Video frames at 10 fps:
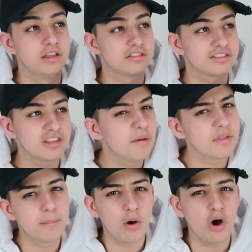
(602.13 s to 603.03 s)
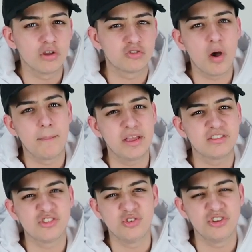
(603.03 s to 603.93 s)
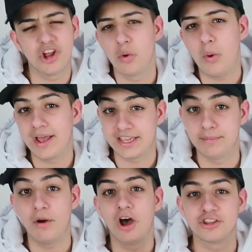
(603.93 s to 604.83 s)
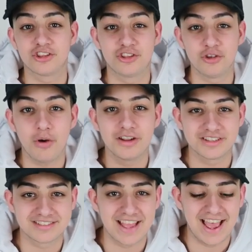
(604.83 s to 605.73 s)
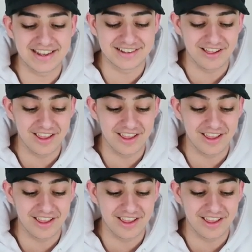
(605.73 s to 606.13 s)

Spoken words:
Some of the bars were a bit too, you know, wacky, but I do understand.